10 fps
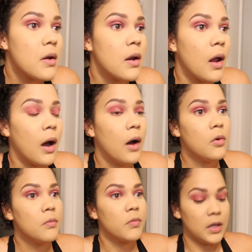
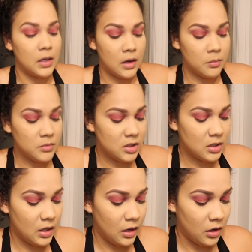Now, like, I'm
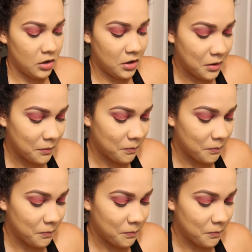scared